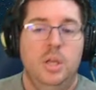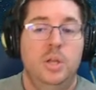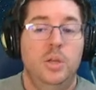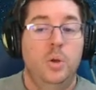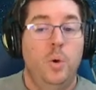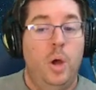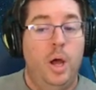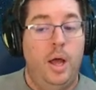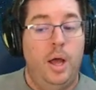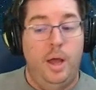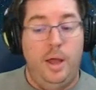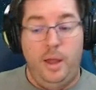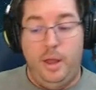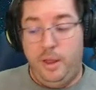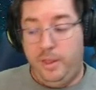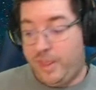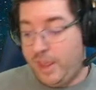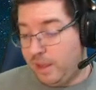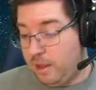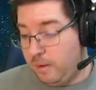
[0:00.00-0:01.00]

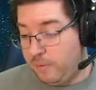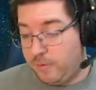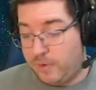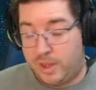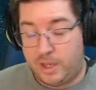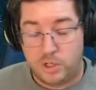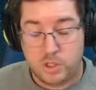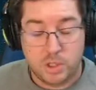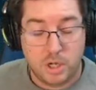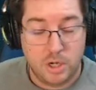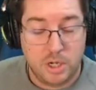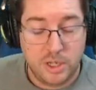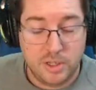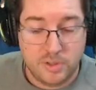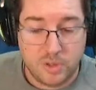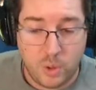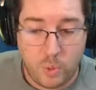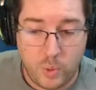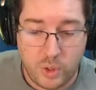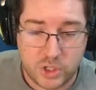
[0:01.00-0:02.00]
Thank you for that, Sharky.
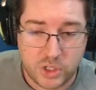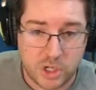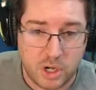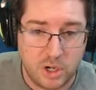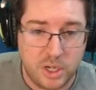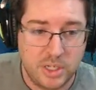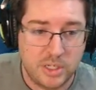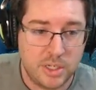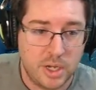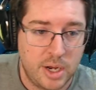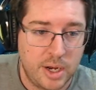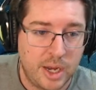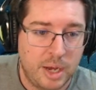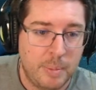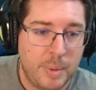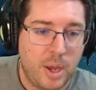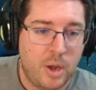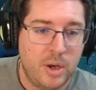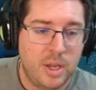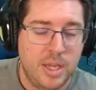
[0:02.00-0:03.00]
So what Sharky's talking
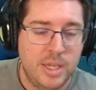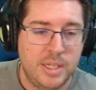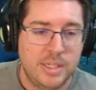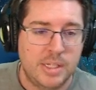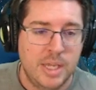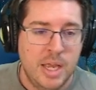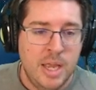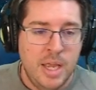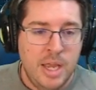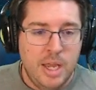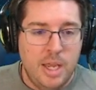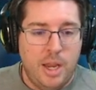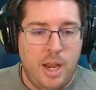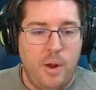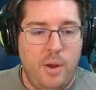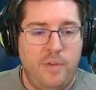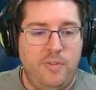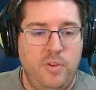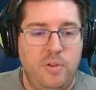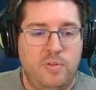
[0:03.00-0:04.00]
about is,
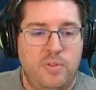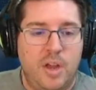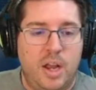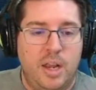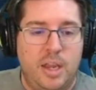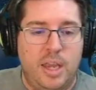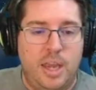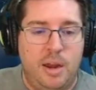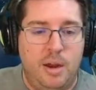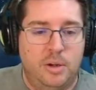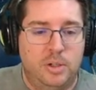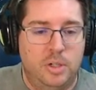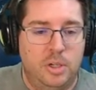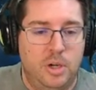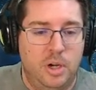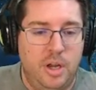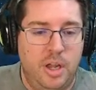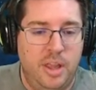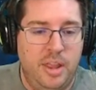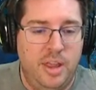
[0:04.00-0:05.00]
if you've got a
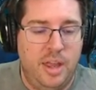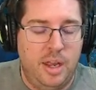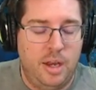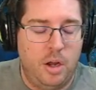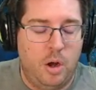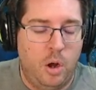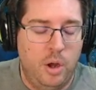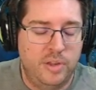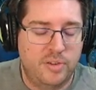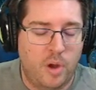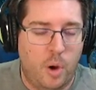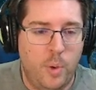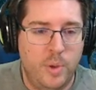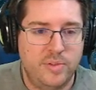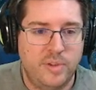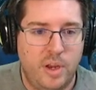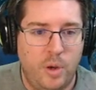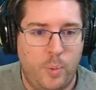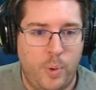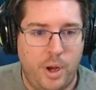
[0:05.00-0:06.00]
character that is always
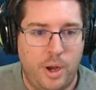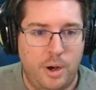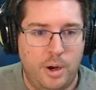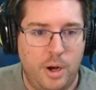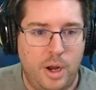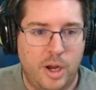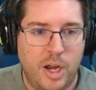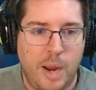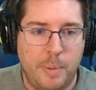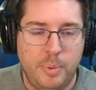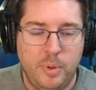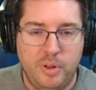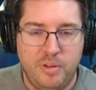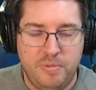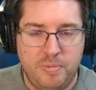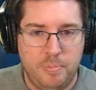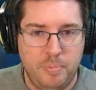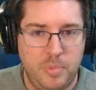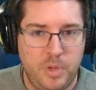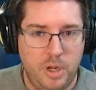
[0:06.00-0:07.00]
going to wear a couple
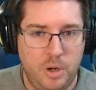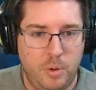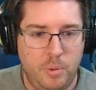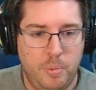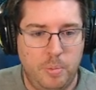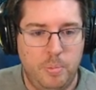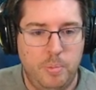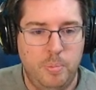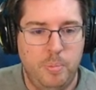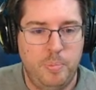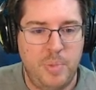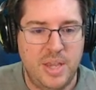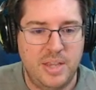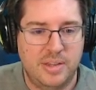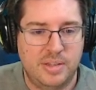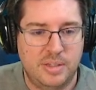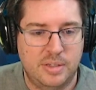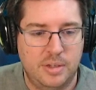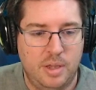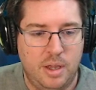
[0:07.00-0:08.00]
of,
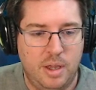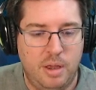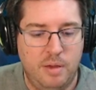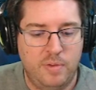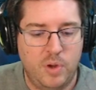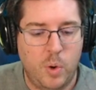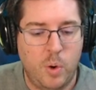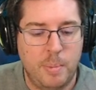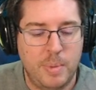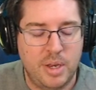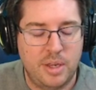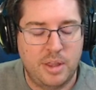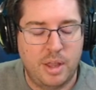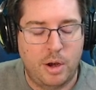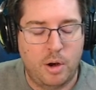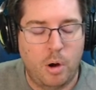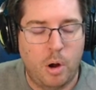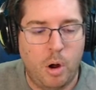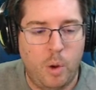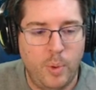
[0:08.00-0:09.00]
pieces of equipment that
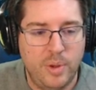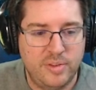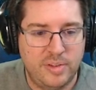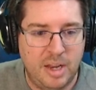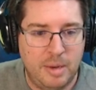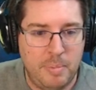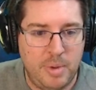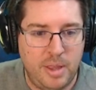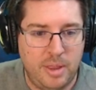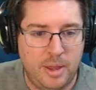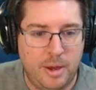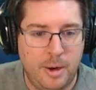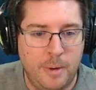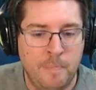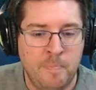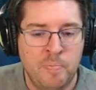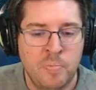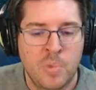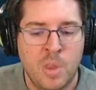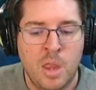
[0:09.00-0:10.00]
are always going to be there,
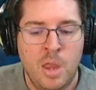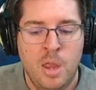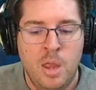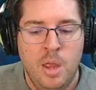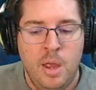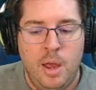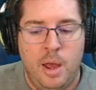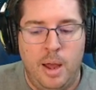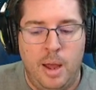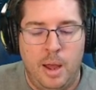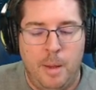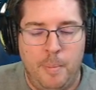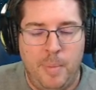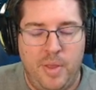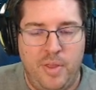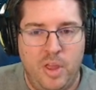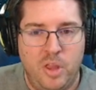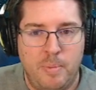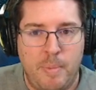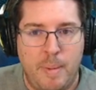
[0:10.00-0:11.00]
and
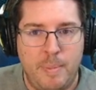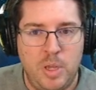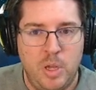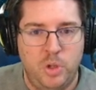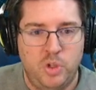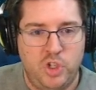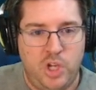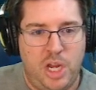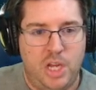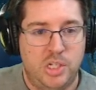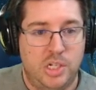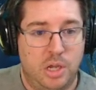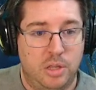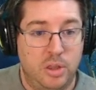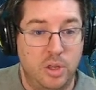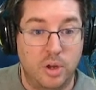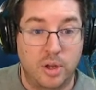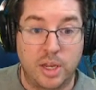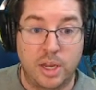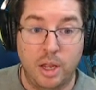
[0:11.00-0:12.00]
then maybe you change out
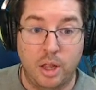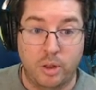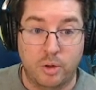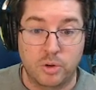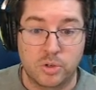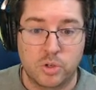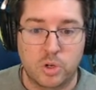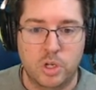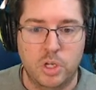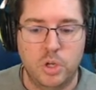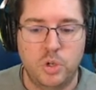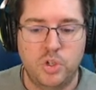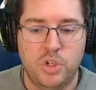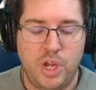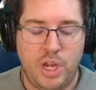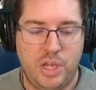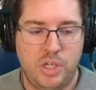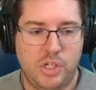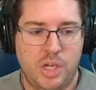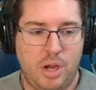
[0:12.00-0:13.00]
their killers, or you
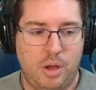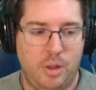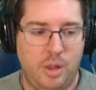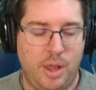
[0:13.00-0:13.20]
change out